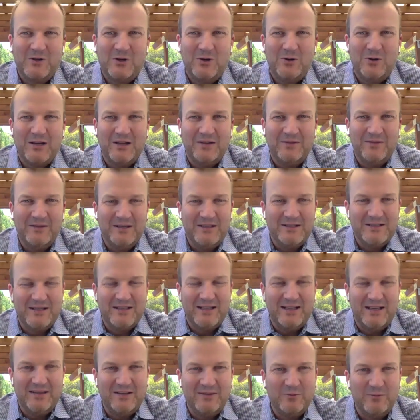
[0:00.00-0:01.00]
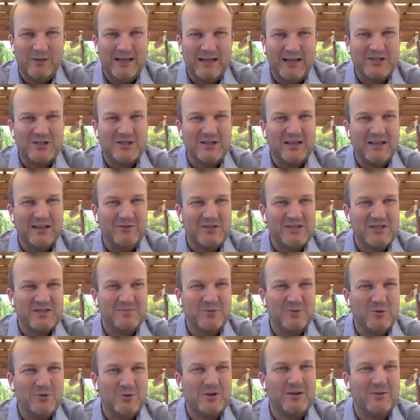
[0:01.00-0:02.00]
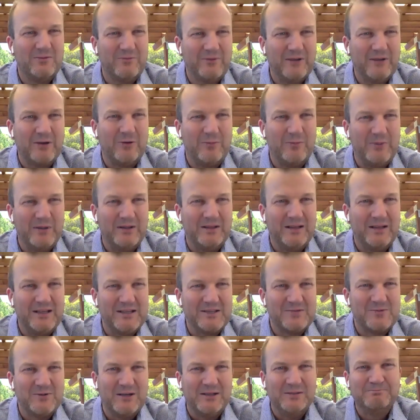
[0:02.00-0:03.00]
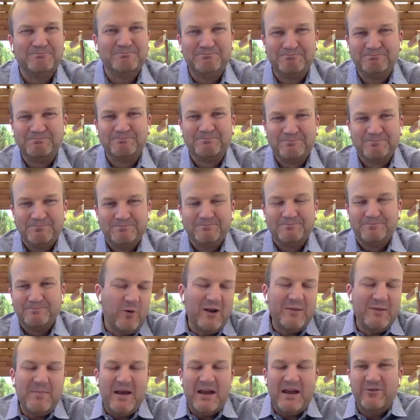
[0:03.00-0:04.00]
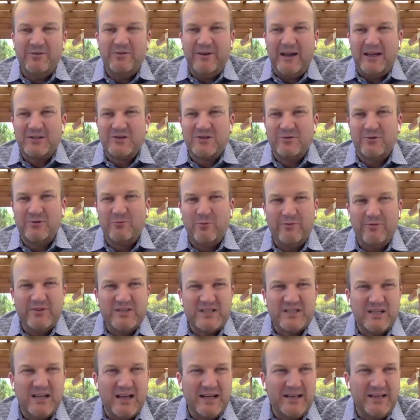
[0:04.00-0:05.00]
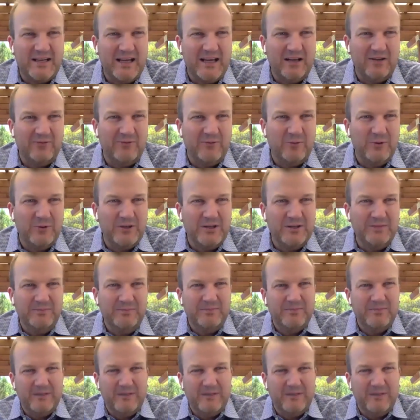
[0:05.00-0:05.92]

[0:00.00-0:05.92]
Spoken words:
cooking that that will actually give you some more configurability as well. We manufacture in Riverside, California,